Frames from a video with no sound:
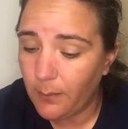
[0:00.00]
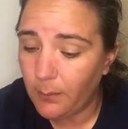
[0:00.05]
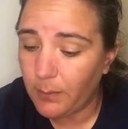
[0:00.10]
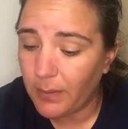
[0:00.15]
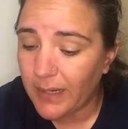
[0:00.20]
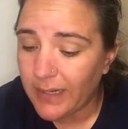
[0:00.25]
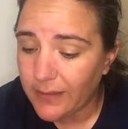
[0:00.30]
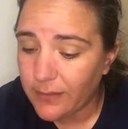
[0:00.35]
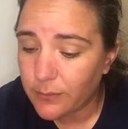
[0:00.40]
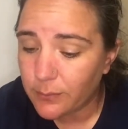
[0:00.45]

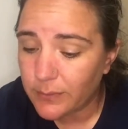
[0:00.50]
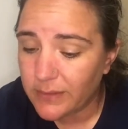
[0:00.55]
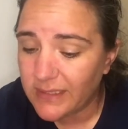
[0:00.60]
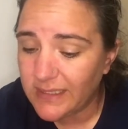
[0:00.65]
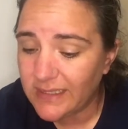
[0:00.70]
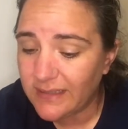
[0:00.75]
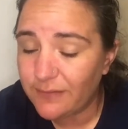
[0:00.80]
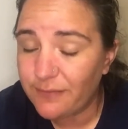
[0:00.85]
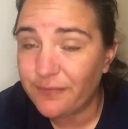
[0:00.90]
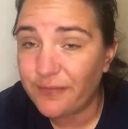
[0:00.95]
Buy three,
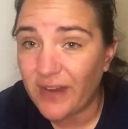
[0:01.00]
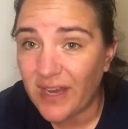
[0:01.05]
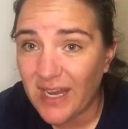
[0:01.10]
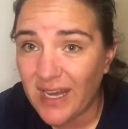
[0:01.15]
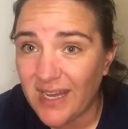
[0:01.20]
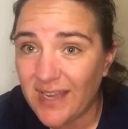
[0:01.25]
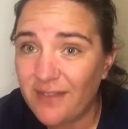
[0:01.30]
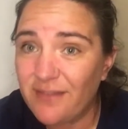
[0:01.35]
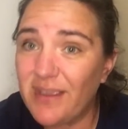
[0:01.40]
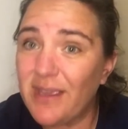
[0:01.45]
get
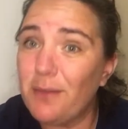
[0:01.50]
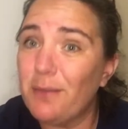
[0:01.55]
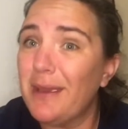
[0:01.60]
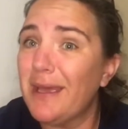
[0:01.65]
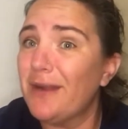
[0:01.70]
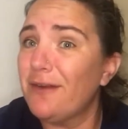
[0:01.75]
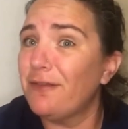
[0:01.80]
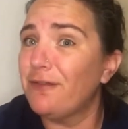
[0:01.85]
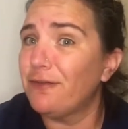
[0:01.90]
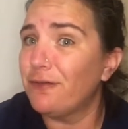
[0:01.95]
five. And we
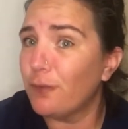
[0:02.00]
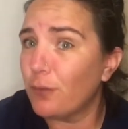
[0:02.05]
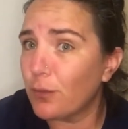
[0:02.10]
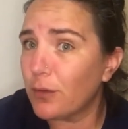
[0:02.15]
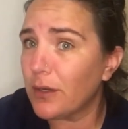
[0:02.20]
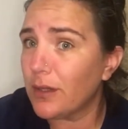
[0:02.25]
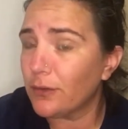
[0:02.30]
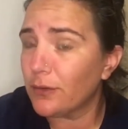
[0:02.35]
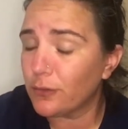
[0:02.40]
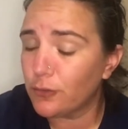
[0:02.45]
had a
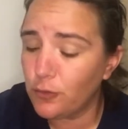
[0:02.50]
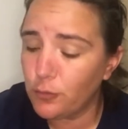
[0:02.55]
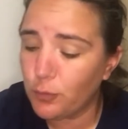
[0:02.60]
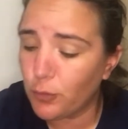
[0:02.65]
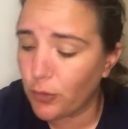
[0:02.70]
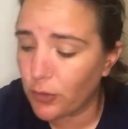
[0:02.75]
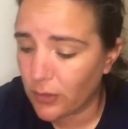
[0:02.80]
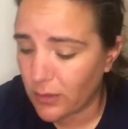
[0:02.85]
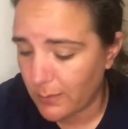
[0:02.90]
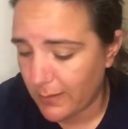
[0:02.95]
$4
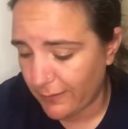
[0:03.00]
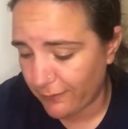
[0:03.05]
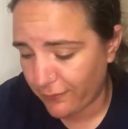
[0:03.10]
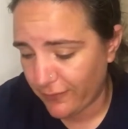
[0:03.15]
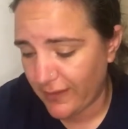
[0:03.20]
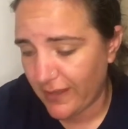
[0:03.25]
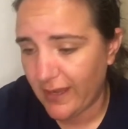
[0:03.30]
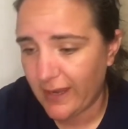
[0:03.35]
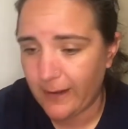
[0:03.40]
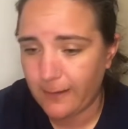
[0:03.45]
coupon come out for
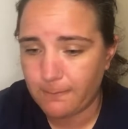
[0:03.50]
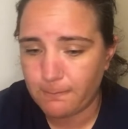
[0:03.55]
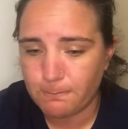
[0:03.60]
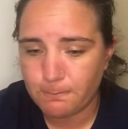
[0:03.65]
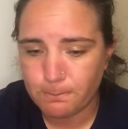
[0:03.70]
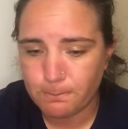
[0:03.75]
that.